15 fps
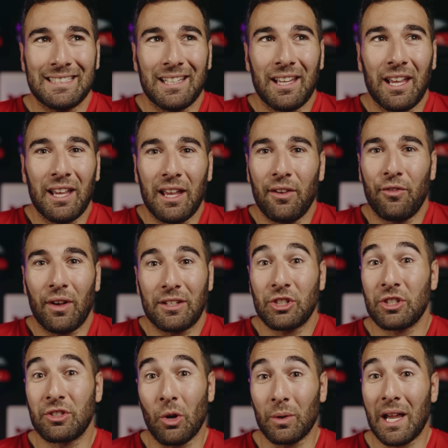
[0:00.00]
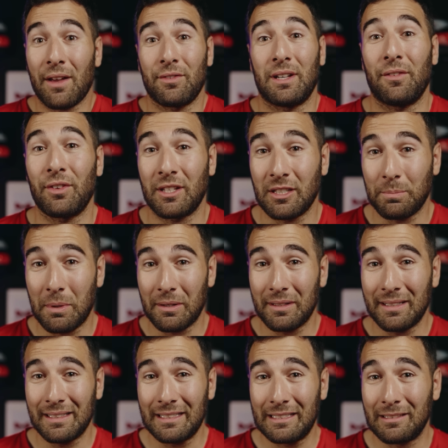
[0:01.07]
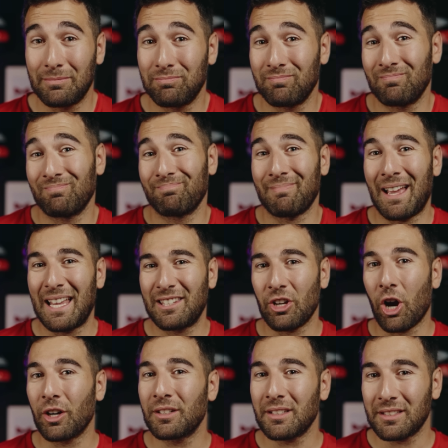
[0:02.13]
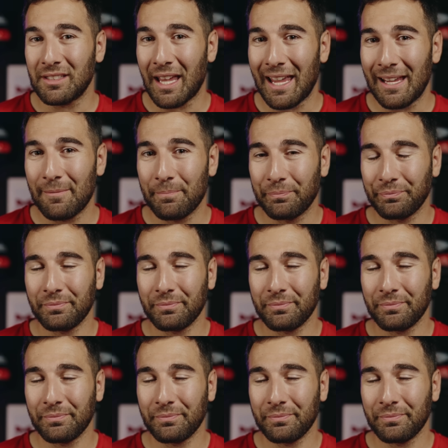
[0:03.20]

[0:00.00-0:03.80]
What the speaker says: if I just don't have enough experience. It's hard to say.